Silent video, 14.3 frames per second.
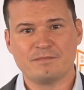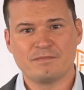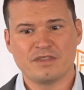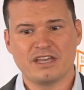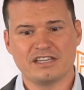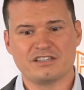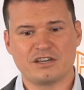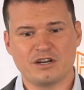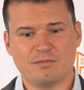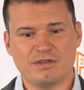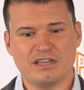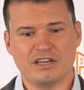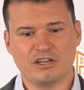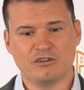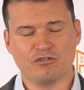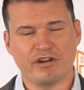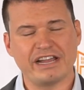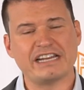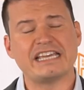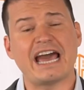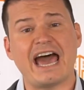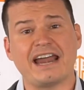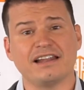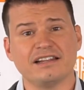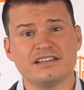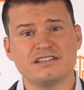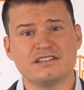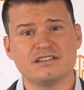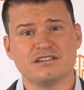it's going to be a great
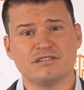catalyst